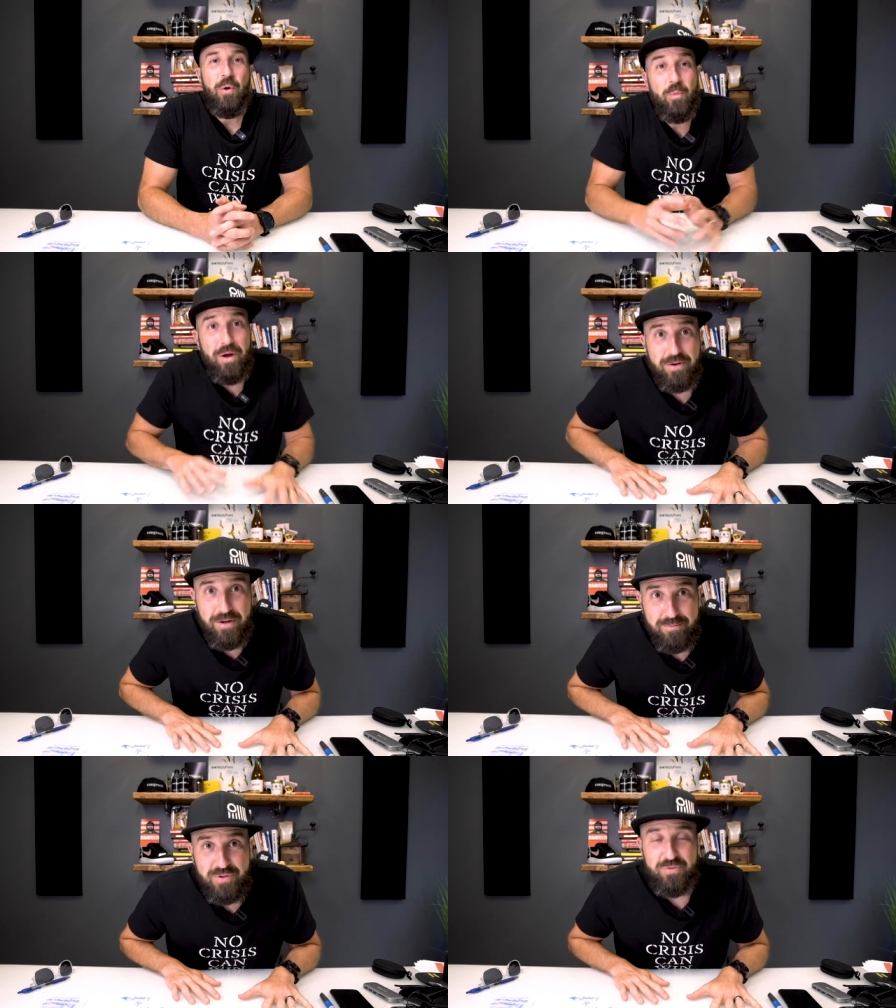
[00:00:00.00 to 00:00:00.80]

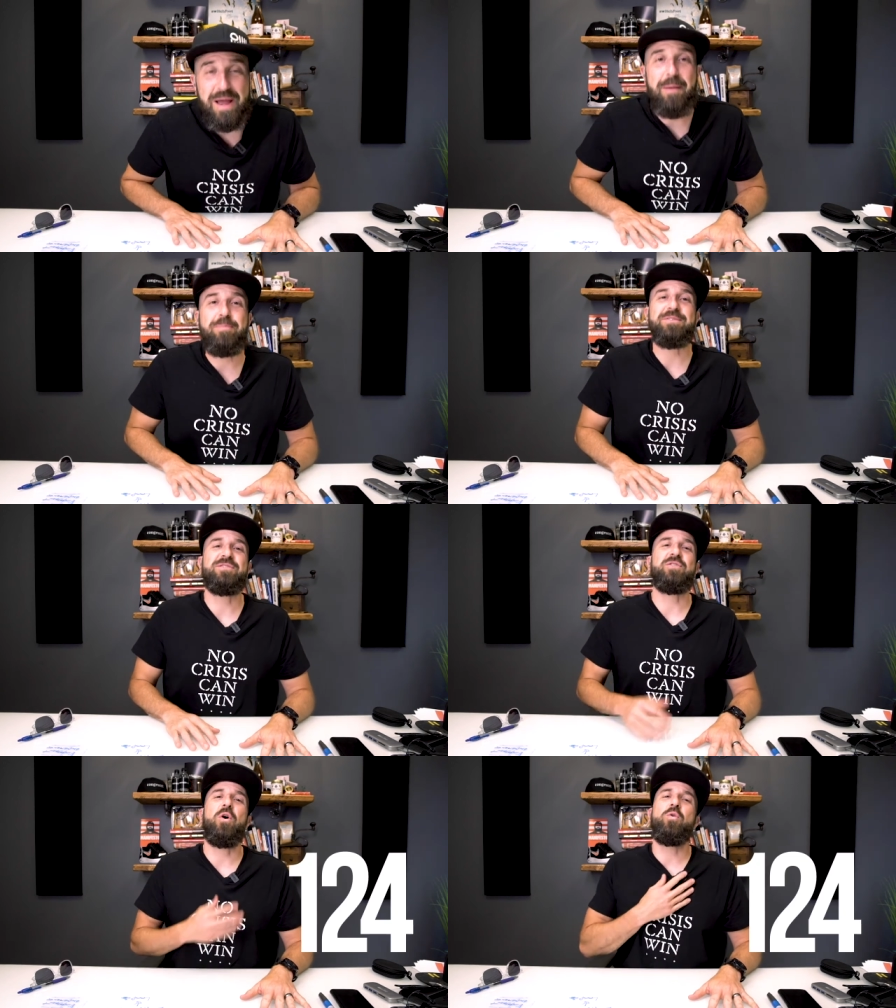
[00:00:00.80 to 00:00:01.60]
Welcome to
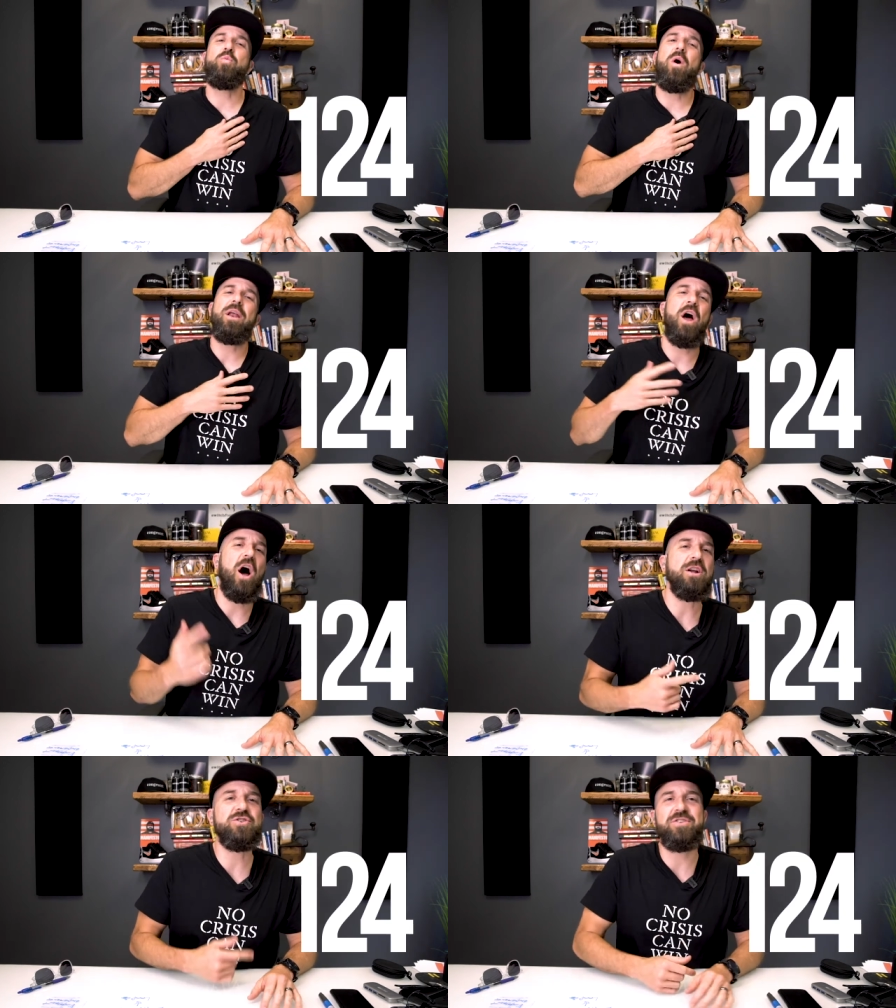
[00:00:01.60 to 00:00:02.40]
episode
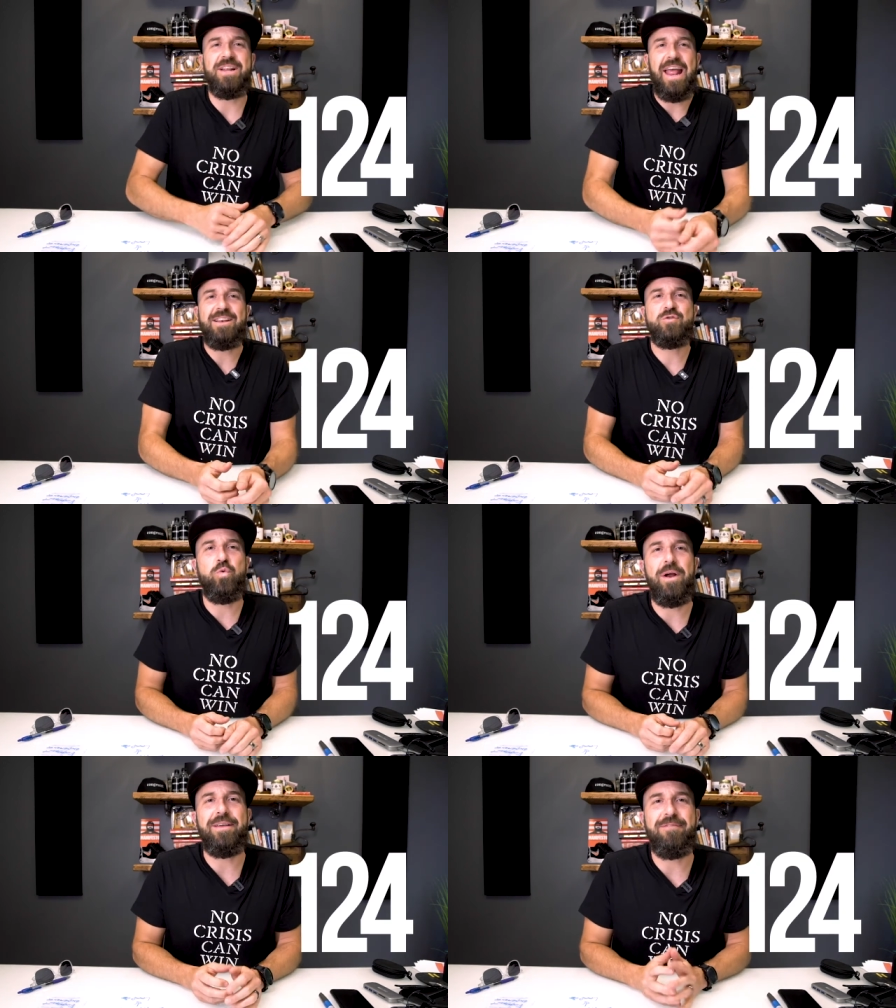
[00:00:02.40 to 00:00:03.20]

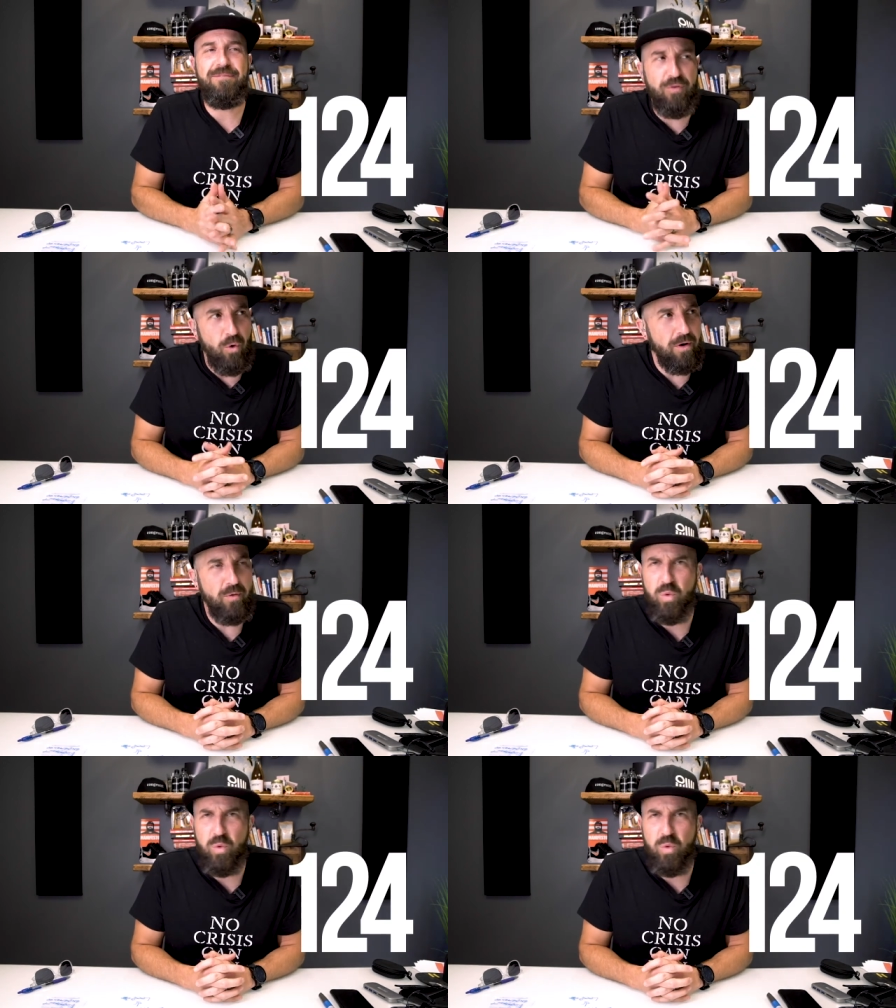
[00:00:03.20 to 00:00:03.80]
124,